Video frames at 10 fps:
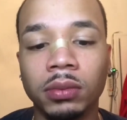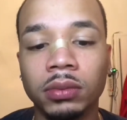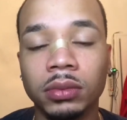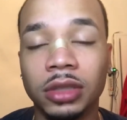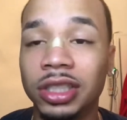
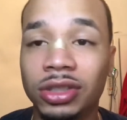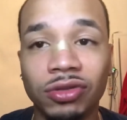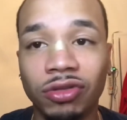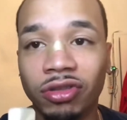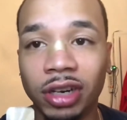this
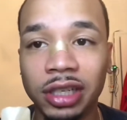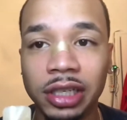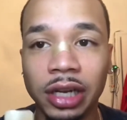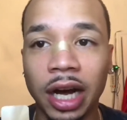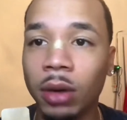really
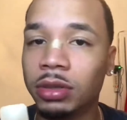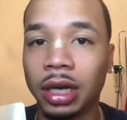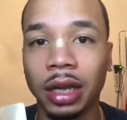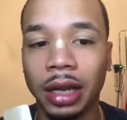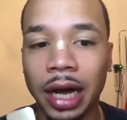helps a
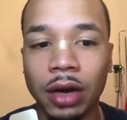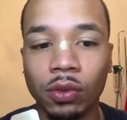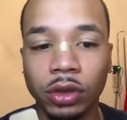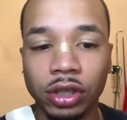lot with the new